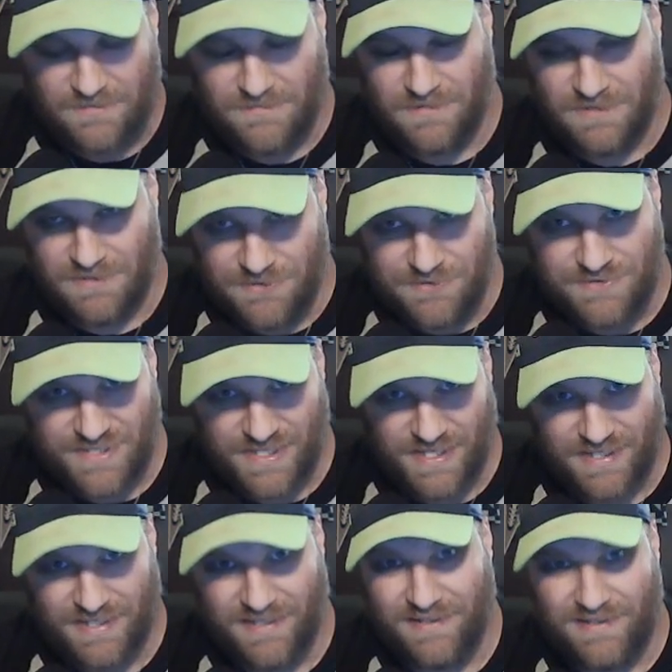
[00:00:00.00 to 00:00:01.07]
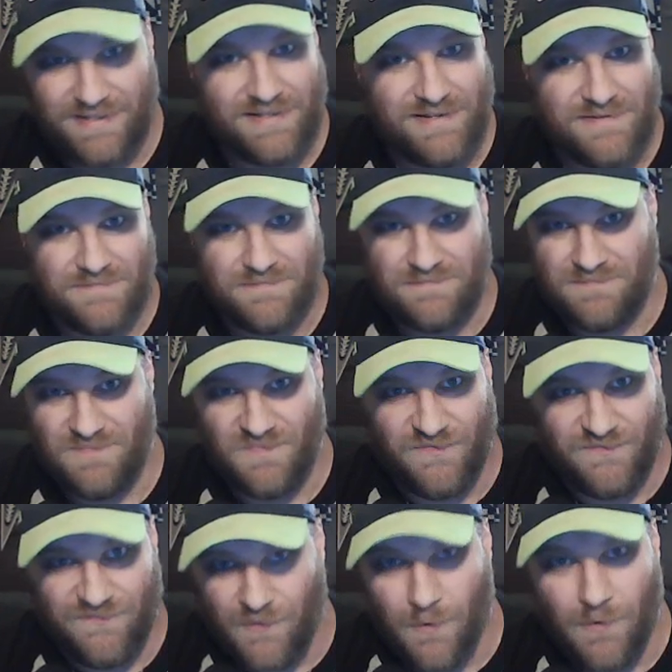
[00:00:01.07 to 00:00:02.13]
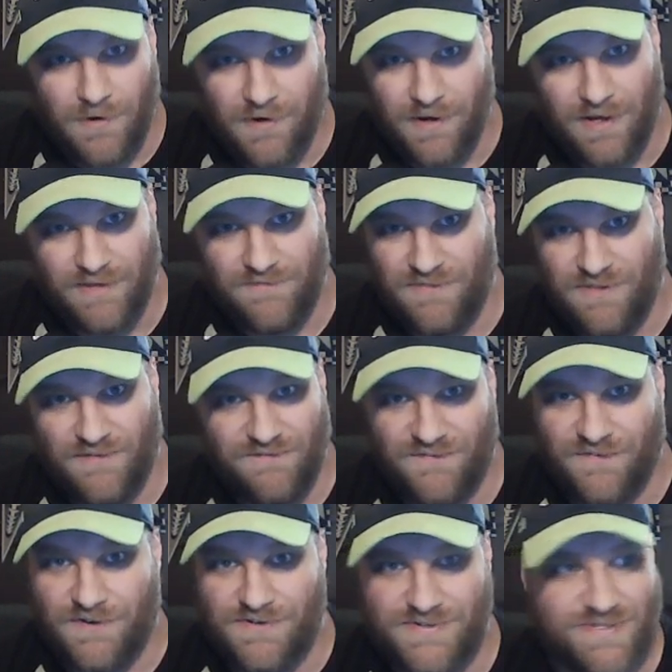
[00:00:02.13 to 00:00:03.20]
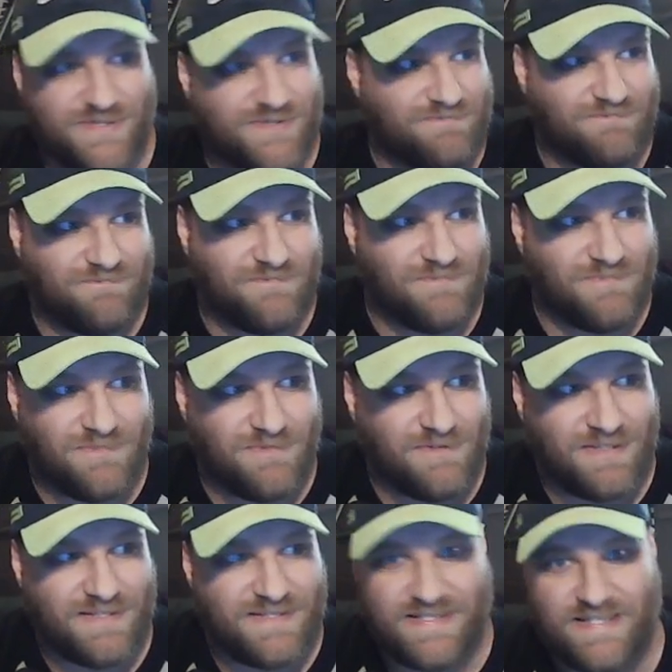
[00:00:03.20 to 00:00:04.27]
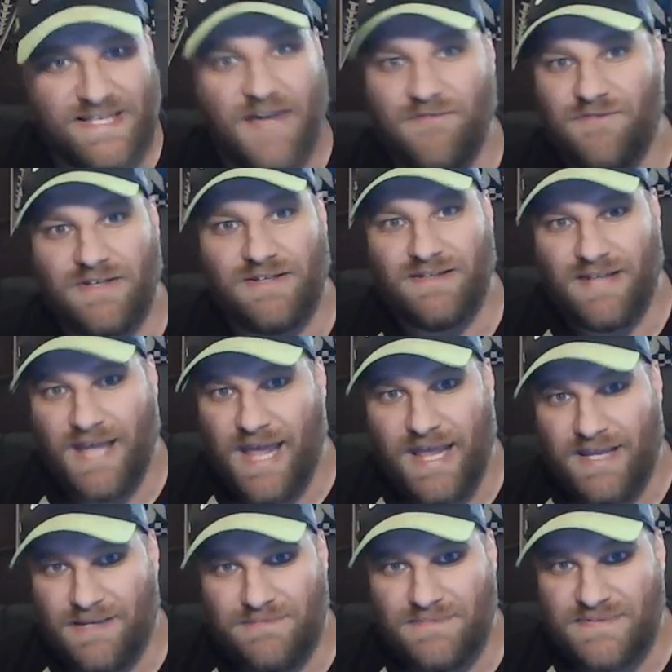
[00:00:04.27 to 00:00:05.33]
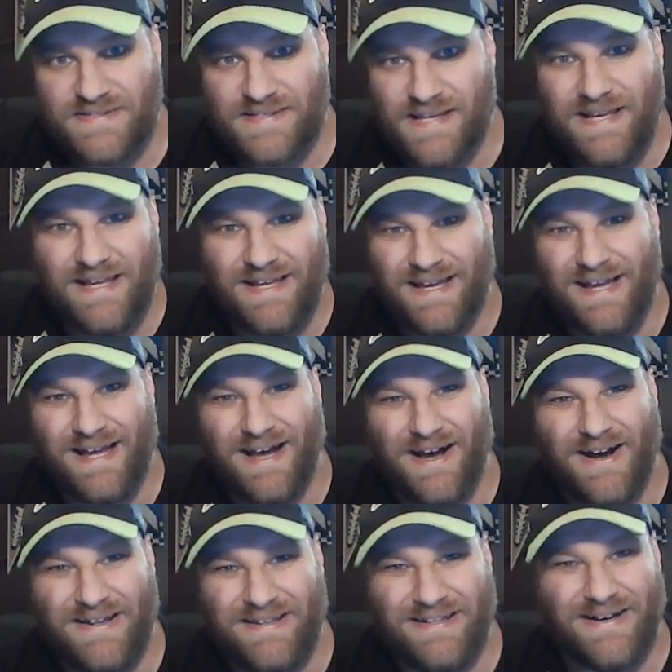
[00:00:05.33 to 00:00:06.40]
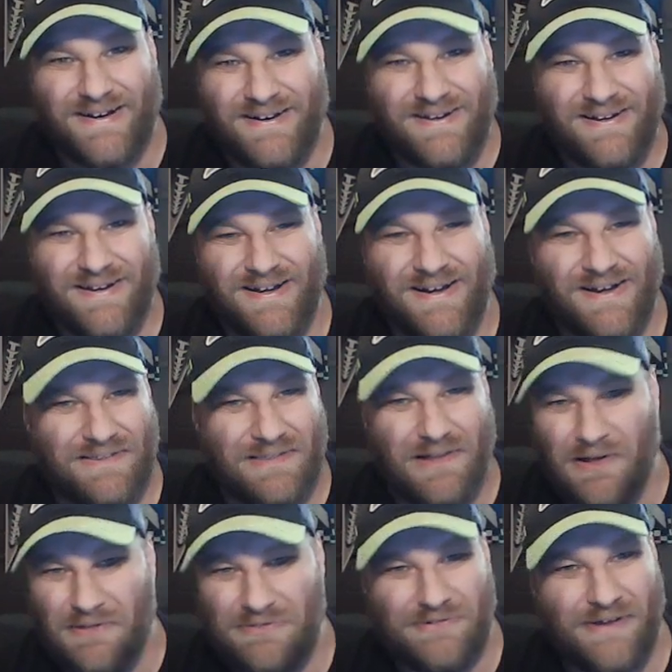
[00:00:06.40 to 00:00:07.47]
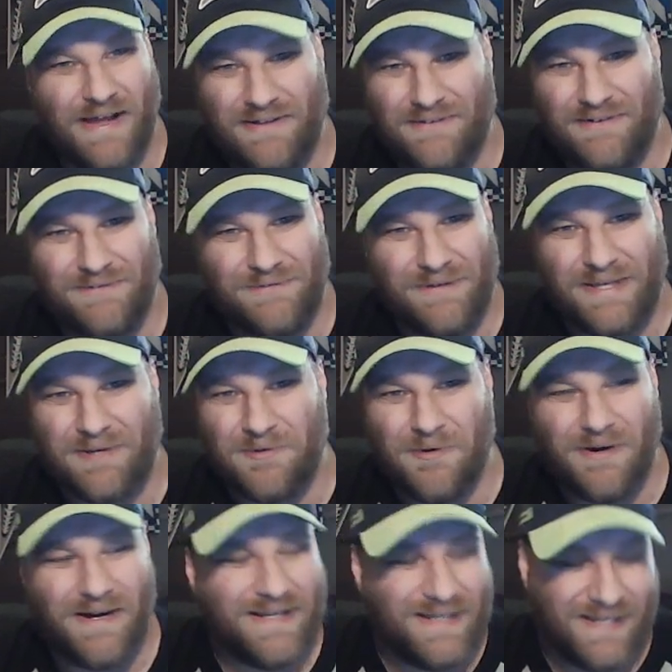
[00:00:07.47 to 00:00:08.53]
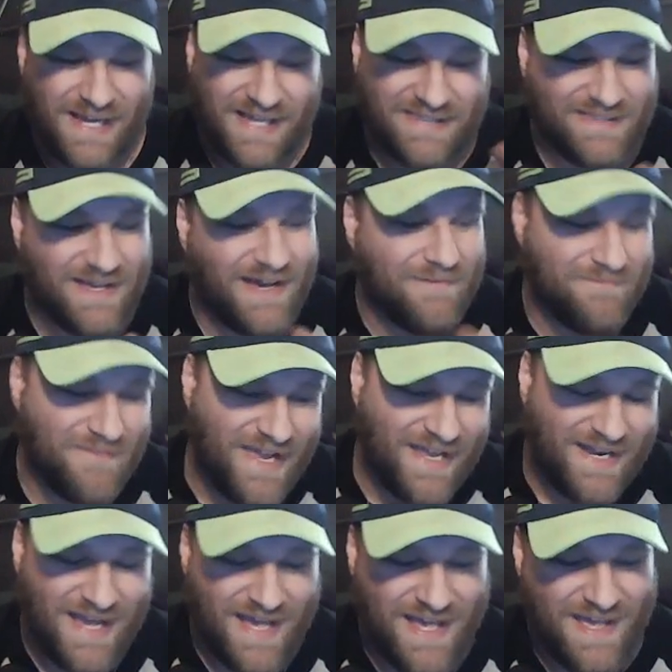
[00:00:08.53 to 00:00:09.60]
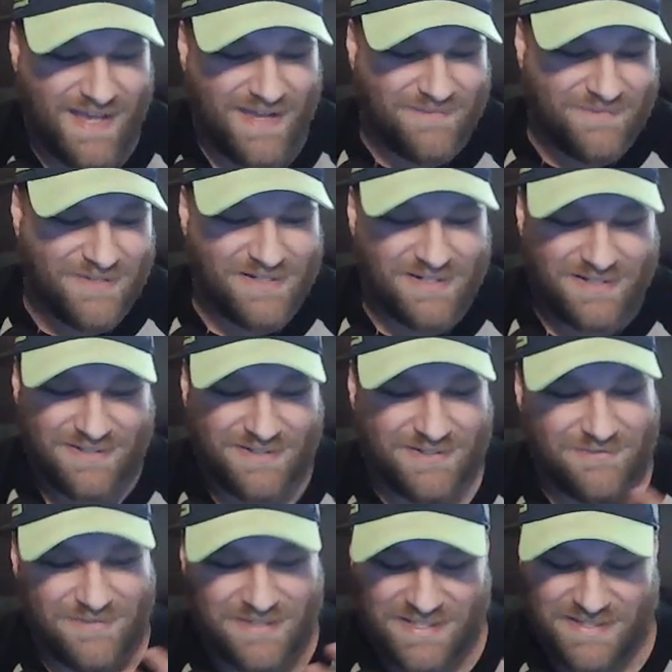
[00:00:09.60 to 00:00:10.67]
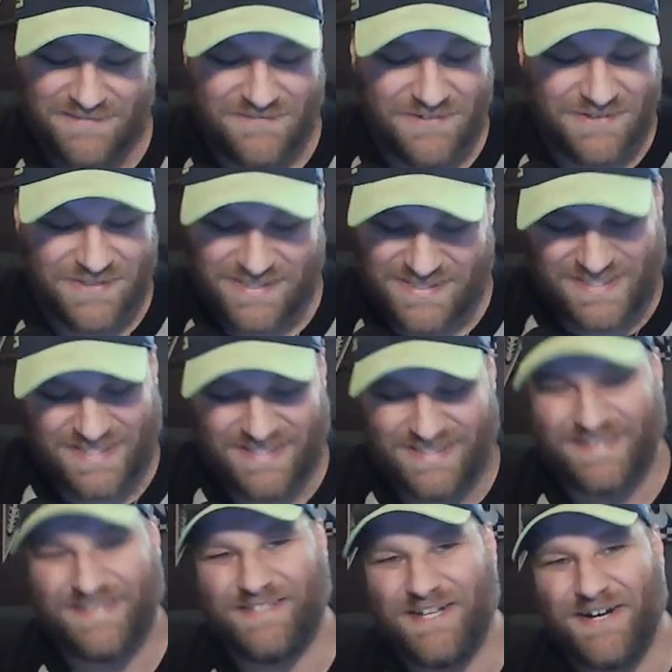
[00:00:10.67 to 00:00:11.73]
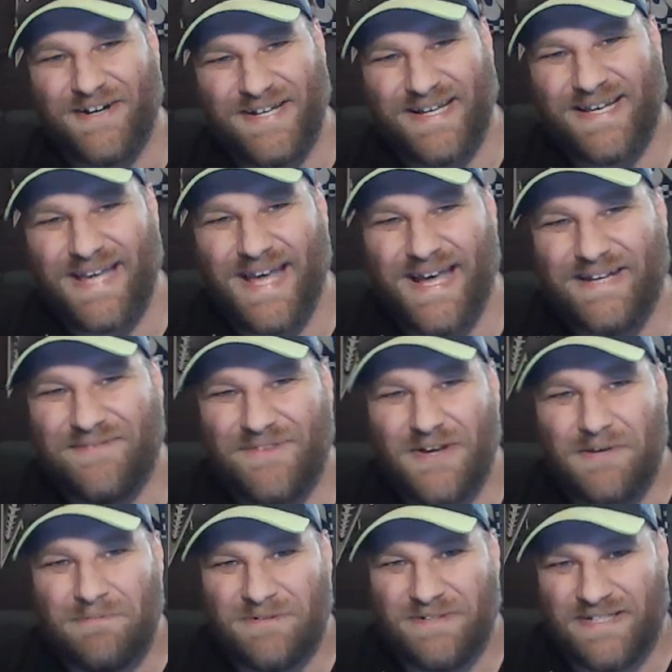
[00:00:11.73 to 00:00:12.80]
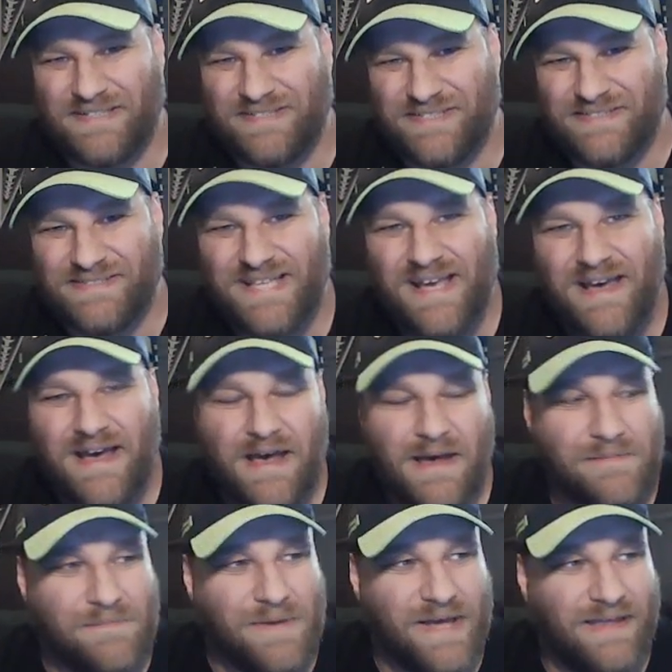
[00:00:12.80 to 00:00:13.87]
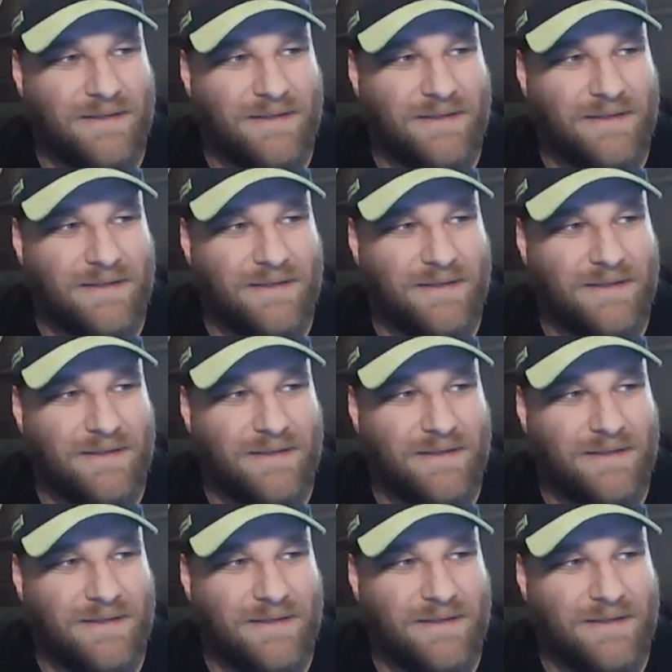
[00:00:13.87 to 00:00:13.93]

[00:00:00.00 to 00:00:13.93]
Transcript: losing four of the first seven games on all throughout week one, and I thought, man, I am going to look really foolish starting NFL predictions, but